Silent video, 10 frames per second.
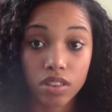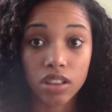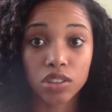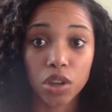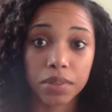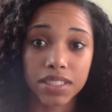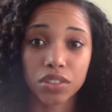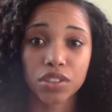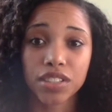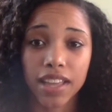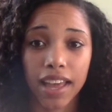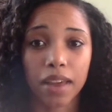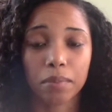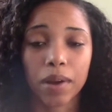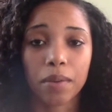So I was still using the
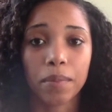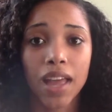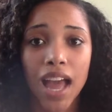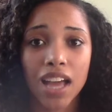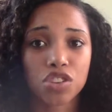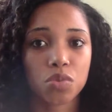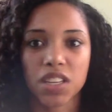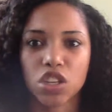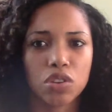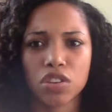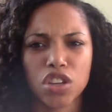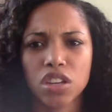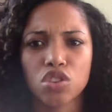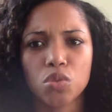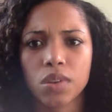hand pump. And she was like, you
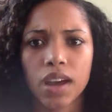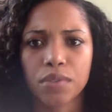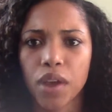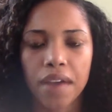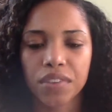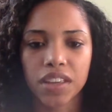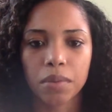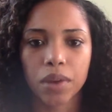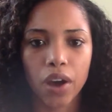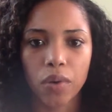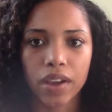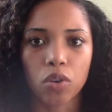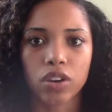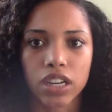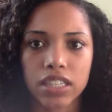didn't do enough. You have to keep going,
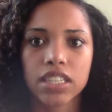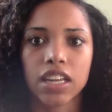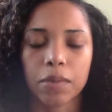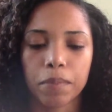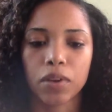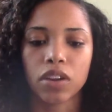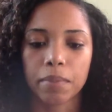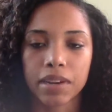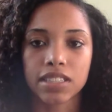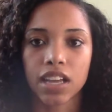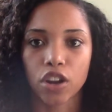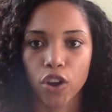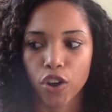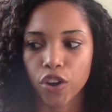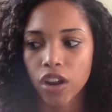or it's going to build up and it's going to
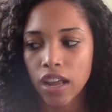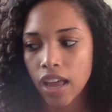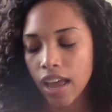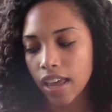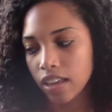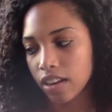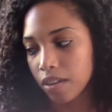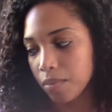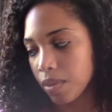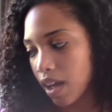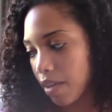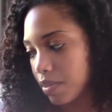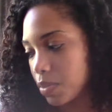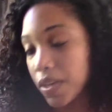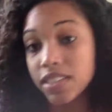hurt. And I
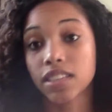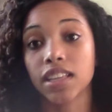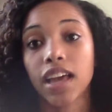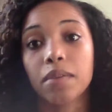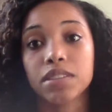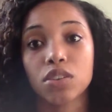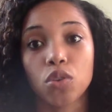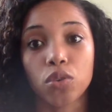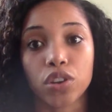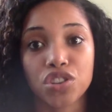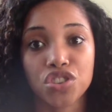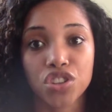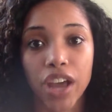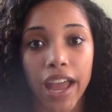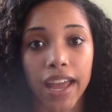was
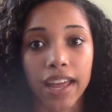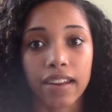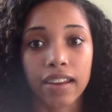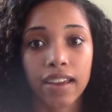engorged. And